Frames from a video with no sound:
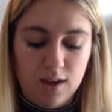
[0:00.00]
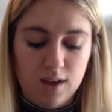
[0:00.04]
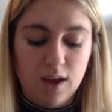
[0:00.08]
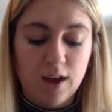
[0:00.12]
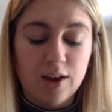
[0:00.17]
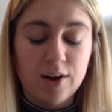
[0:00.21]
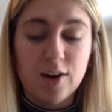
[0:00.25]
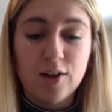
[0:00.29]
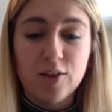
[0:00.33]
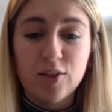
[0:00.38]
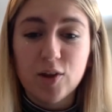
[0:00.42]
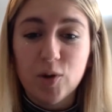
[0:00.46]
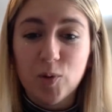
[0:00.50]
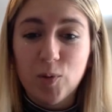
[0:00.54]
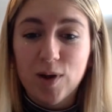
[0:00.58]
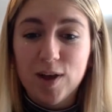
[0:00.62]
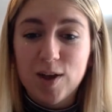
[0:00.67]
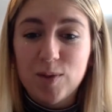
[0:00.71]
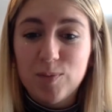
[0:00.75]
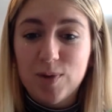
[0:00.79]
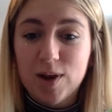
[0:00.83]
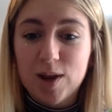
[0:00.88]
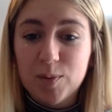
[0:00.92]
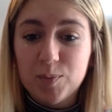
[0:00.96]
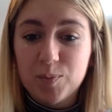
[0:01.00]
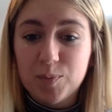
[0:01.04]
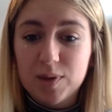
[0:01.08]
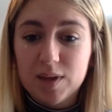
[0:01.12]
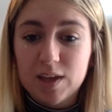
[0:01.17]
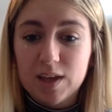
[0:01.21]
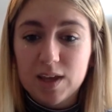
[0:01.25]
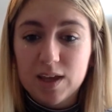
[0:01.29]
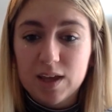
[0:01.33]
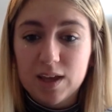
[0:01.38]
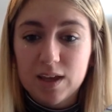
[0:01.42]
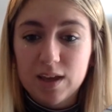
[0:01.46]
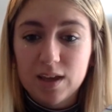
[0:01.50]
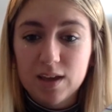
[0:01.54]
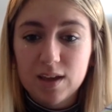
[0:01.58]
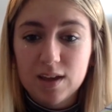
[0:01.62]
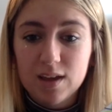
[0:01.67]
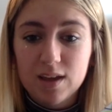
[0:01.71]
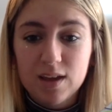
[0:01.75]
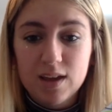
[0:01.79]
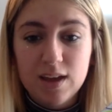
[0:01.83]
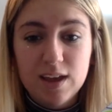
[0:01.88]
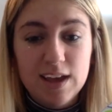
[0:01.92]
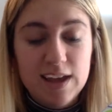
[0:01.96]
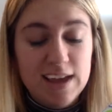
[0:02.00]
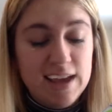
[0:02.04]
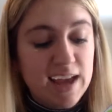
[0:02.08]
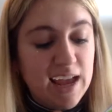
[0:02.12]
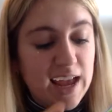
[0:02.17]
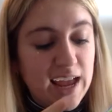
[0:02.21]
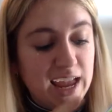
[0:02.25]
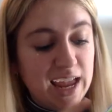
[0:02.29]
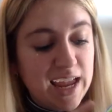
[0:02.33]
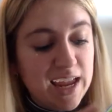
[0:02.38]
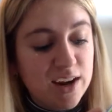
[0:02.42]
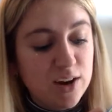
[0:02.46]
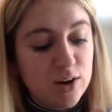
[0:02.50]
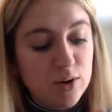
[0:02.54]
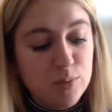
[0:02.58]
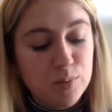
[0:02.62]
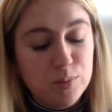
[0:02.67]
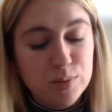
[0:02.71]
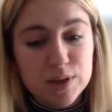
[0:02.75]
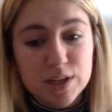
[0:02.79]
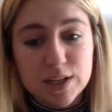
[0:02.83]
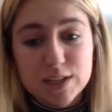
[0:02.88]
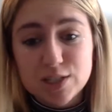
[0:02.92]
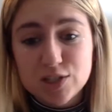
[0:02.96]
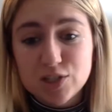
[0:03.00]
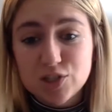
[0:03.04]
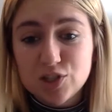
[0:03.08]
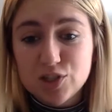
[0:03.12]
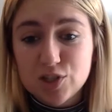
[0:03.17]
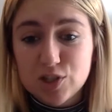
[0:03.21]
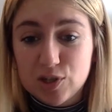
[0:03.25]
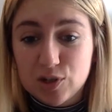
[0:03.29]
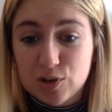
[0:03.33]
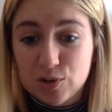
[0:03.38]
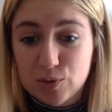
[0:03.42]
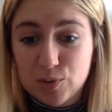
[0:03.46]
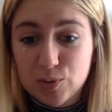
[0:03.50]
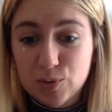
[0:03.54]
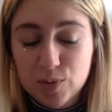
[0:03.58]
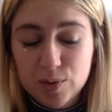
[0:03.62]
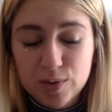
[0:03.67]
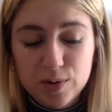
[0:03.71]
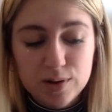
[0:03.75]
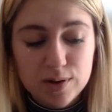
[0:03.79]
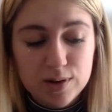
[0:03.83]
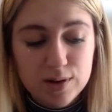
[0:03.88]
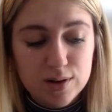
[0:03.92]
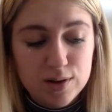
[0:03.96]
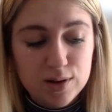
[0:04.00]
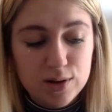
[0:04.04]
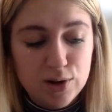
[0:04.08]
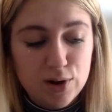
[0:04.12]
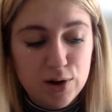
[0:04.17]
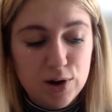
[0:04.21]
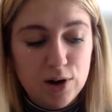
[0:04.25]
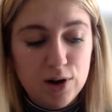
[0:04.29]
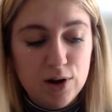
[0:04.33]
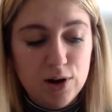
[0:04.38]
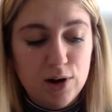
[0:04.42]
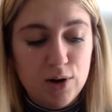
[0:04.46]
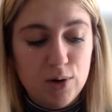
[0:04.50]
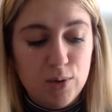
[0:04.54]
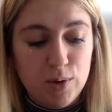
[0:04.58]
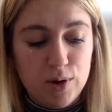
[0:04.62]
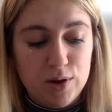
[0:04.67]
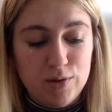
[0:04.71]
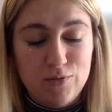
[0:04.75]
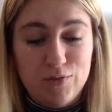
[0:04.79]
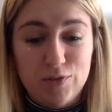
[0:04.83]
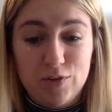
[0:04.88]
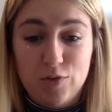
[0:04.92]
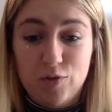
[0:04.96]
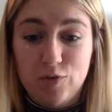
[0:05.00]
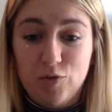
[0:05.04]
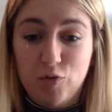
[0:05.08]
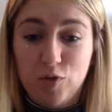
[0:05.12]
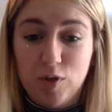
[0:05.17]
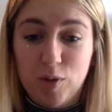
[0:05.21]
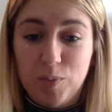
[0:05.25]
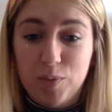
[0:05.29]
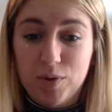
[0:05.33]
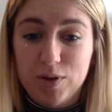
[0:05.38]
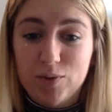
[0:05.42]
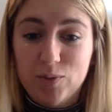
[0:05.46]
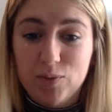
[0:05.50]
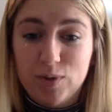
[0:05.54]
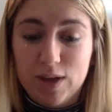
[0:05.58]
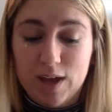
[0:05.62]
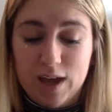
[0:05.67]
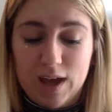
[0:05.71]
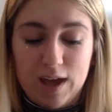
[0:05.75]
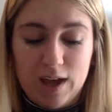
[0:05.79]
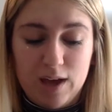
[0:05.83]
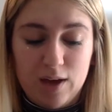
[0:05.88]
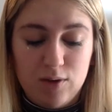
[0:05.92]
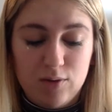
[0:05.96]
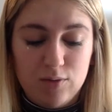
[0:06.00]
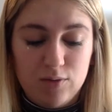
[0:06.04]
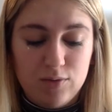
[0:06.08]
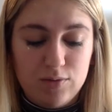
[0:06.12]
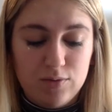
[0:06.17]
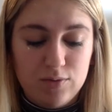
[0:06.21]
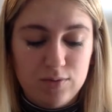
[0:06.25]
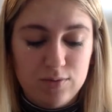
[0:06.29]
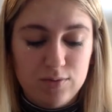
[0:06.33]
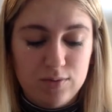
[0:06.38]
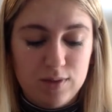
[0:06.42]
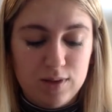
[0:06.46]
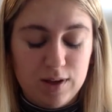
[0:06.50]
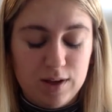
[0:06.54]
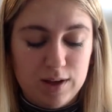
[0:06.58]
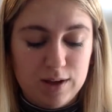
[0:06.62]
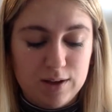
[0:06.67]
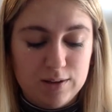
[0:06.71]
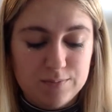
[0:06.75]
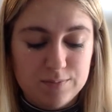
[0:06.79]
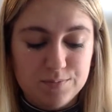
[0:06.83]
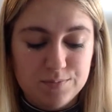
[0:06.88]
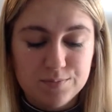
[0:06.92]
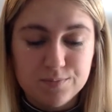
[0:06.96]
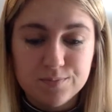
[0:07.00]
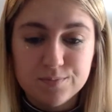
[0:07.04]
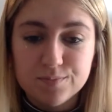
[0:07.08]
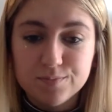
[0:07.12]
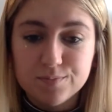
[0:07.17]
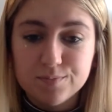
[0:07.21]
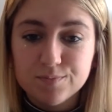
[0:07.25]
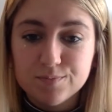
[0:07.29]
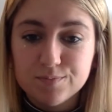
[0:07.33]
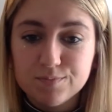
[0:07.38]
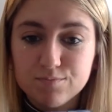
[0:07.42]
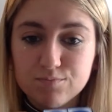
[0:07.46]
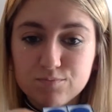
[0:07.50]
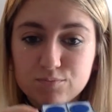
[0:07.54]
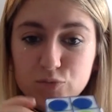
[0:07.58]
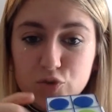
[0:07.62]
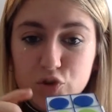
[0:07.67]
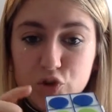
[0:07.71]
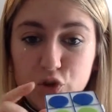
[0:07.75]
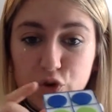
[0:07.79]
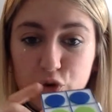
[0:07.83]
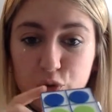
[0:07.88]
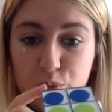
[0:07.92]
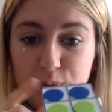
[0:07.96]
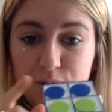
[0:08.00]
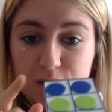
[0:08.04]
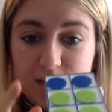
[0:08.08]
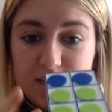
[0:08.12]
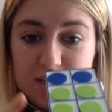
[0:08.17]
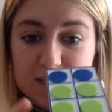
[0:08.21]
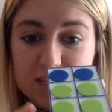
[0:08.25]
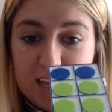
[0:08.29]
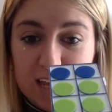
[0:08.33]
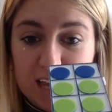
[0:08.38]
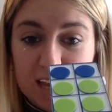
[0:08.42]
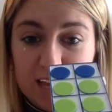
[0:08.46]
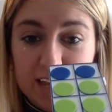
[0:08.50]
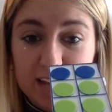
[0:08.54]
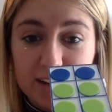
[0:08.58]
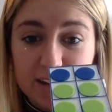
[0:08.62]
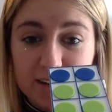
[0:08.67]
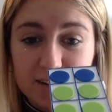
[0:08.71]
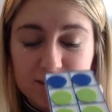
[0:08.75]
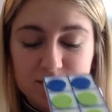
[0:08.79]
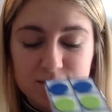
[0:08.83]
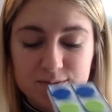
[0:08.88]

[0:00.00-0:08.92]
Another way might be 8 plus 2, or if you flip it, we have um, 2 plus 8.